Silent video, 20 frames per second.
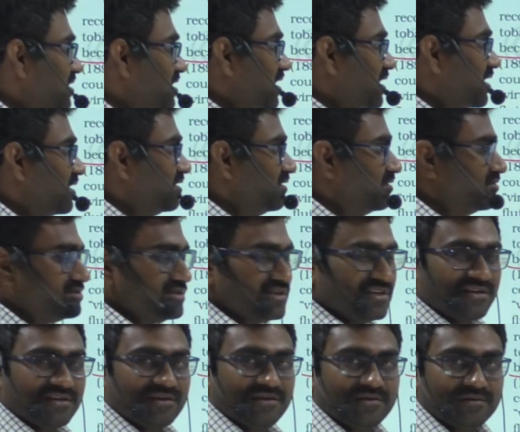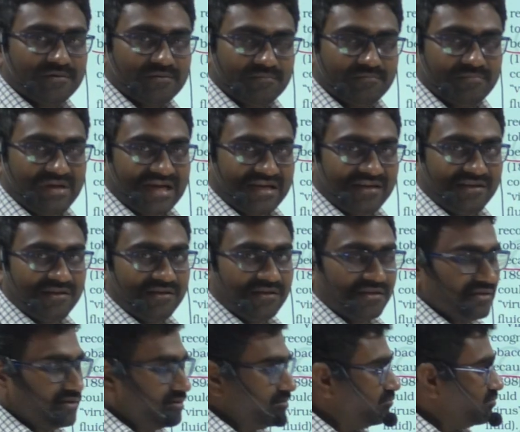and using a
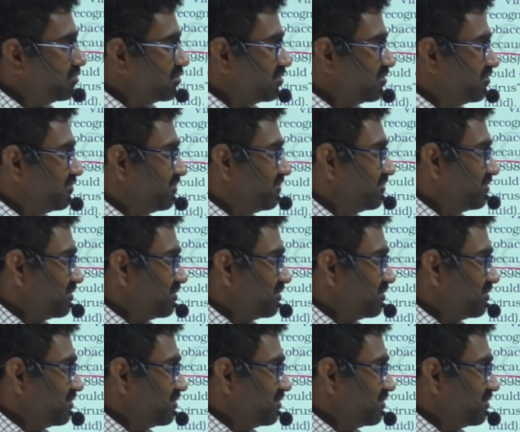bacterial proof